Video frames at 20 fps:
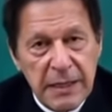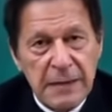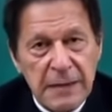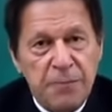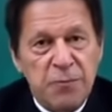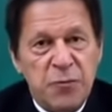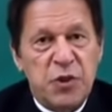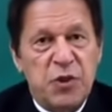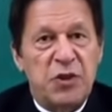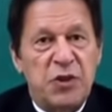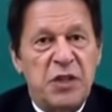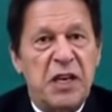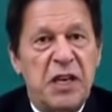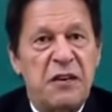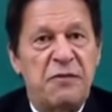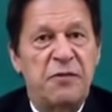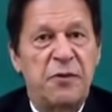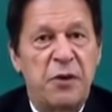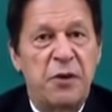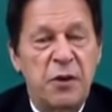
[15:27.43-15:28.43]
So
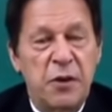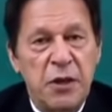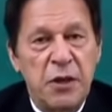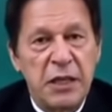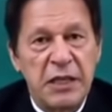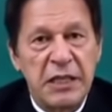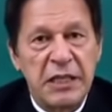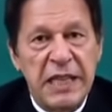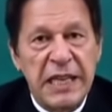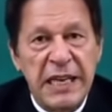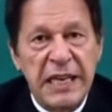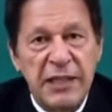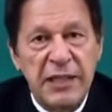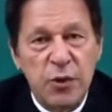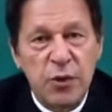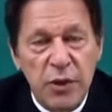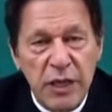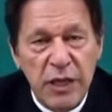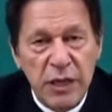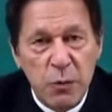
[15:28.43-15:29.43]
therefore, there is
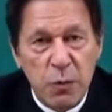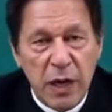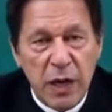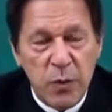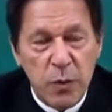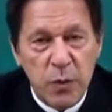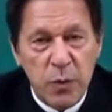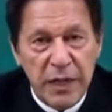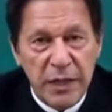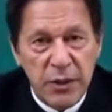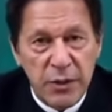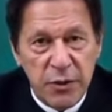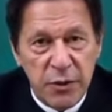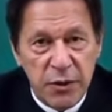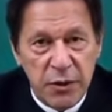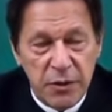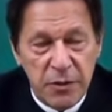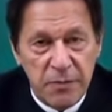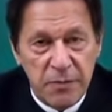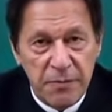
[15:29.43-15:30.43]
only one way to
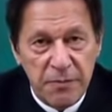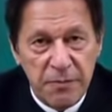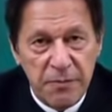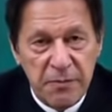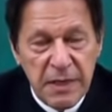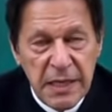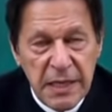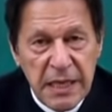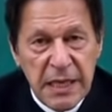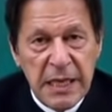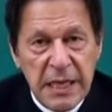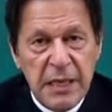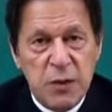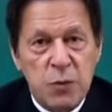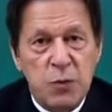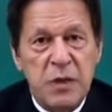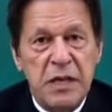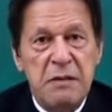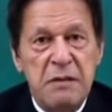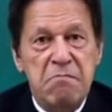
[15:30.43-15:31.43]
go.
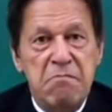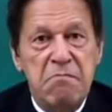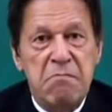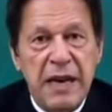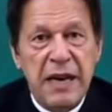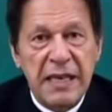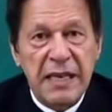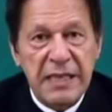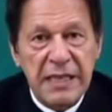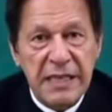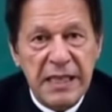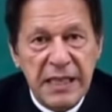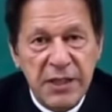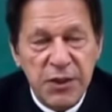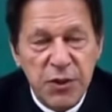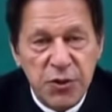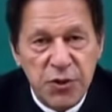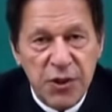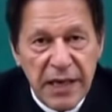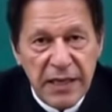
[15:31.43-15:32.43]
We must
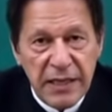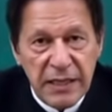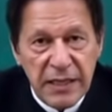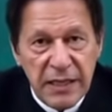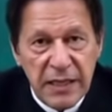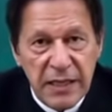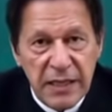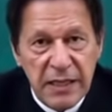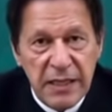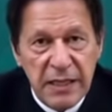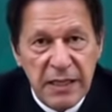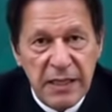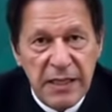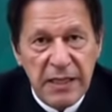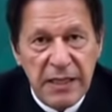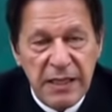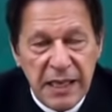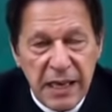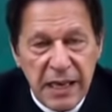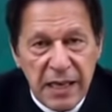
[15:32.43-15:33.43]
strengthen
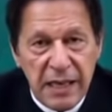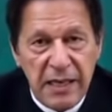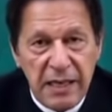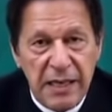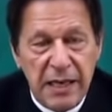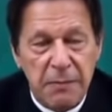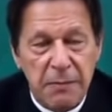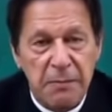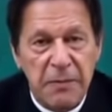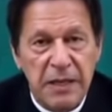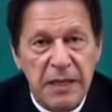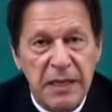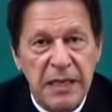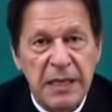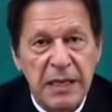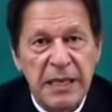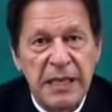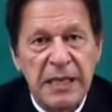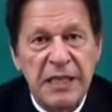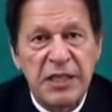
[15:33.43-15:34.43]
this current government,
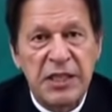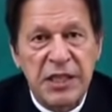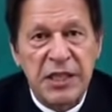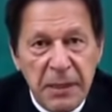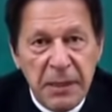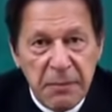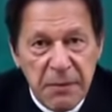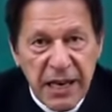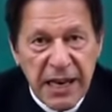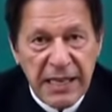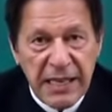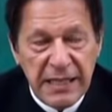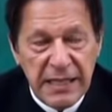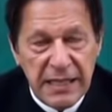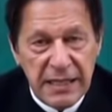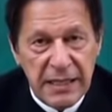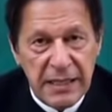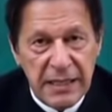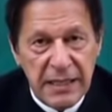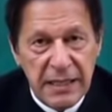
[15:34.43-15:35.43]
stabilize
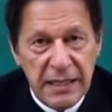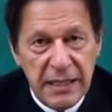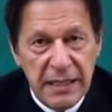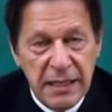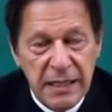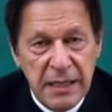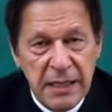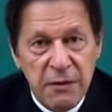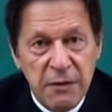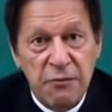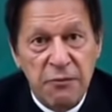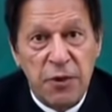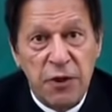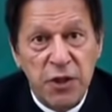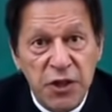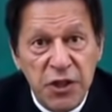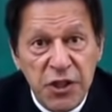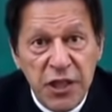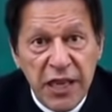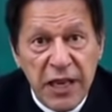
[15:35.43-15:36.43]
it, for the
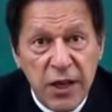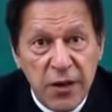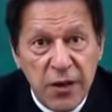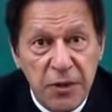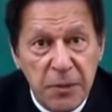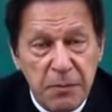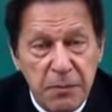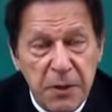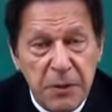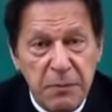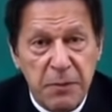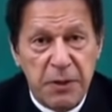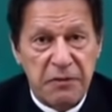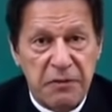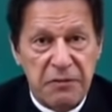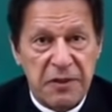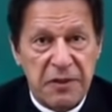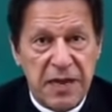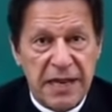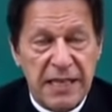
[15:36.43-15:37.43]
sake of the people of
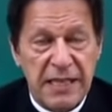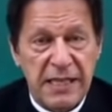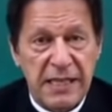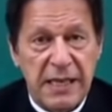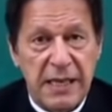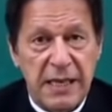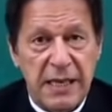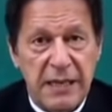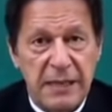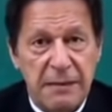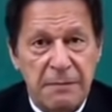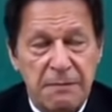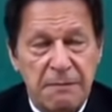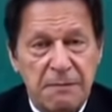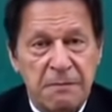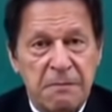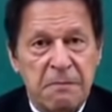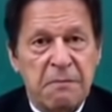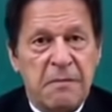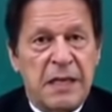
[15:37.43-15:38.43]
Afghanistan.
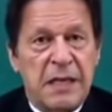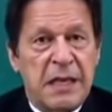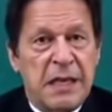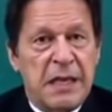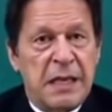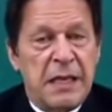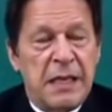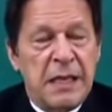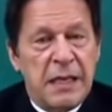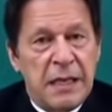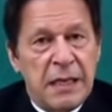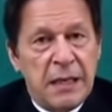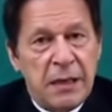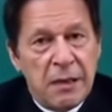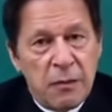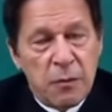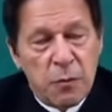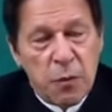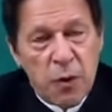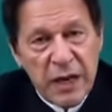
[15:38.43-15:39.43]

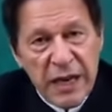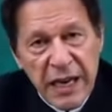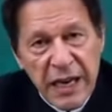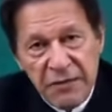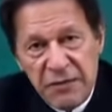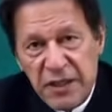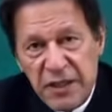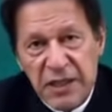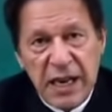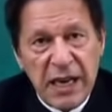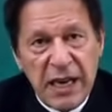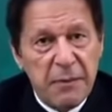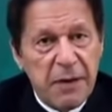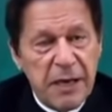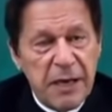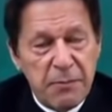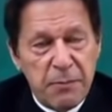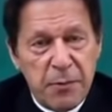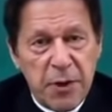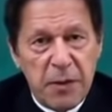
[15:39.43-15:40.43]
What have the
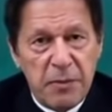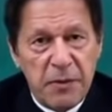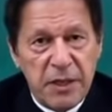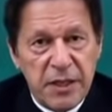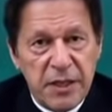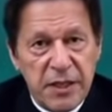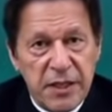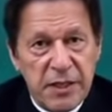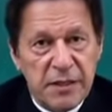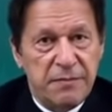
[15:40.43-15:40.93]
Taliban promised?